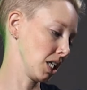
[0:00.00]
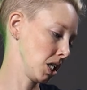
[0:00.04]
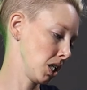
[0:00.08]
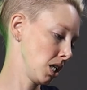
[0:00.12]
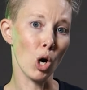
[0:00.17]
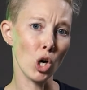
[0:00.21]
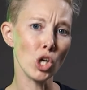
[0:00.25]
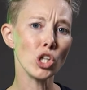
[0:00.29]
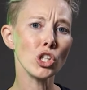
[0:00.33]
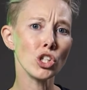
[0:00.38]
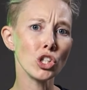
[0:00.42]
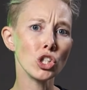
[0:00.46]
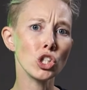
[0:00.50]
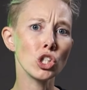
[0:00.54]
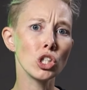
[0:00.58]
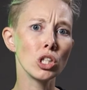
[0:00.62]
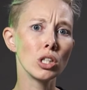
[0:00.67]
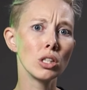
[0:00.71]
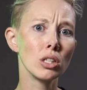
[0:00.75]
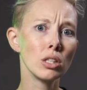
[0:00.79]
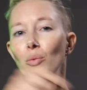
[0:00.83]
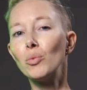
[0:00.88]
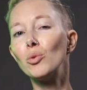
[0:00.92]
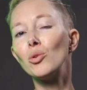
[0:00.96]

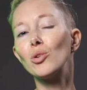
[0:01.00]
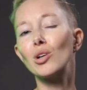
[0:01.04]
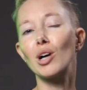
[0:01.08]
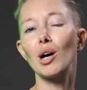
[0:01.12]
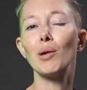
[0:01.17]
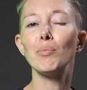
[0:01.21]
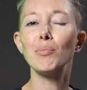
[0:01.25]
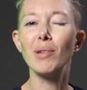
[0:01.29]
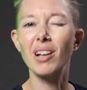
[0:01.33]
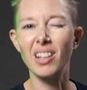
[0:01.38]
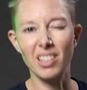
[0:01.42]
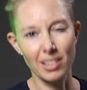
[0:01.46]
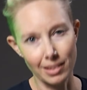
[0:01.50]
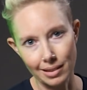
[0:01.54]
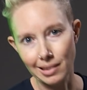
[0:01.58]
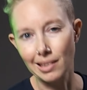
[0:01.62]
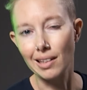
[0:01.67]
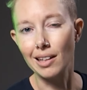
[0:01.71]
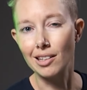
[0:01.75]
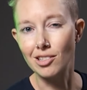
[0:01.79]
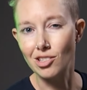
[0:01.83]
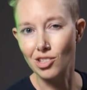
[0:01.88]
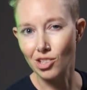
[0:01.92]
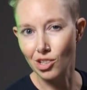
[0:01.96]
March, but we'll come back and
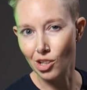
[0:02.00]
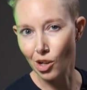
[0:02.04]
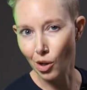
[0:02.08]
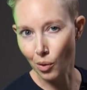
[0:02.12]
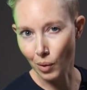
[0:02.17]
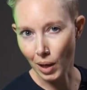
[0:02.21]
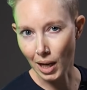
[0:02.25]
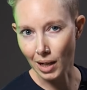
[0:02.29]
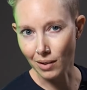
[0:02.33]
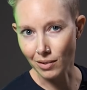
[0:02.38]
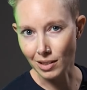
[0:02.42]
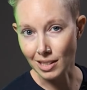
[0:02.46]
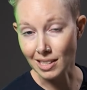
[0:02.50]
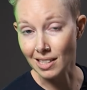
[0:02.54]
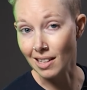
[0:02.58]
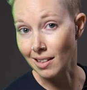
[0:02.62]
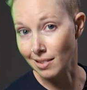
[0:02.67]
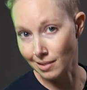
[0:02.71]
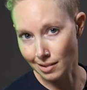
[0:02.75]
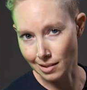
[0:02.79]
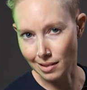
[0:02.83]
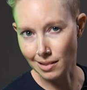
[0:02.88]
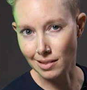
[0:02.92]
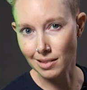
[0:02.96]
let you know how it
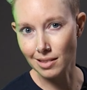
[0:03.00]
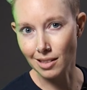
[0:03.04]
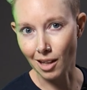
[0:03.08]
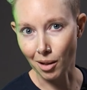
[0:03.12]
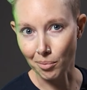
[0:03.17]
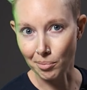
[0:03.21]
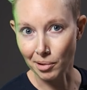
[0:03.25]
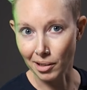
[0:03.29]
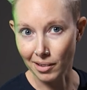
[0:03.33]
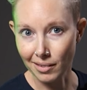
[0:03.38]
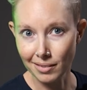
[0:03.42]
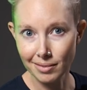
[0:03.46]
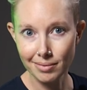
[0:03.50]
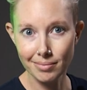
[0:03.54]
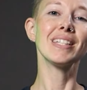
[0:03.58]
does this summer.